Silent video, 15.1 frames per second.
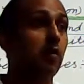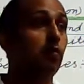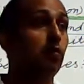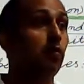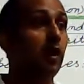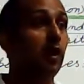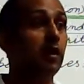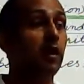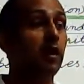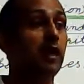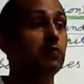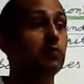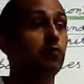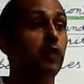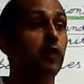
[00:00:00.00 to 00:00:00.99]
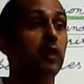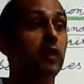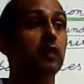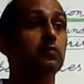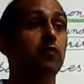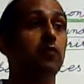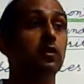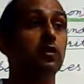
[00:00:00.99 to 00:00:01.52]
Water has
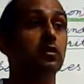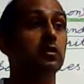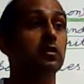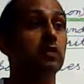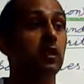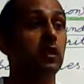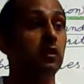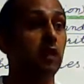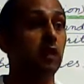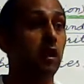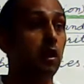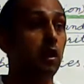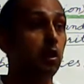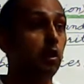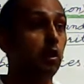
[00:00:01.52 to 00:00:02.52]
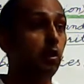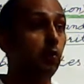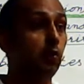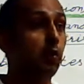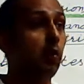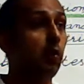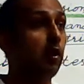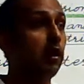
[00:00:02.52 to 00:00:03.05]
various functions in the human
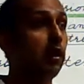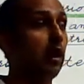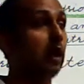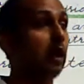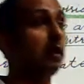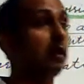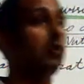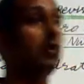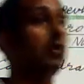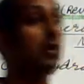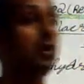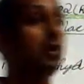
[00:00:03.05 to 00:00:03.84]
body are given.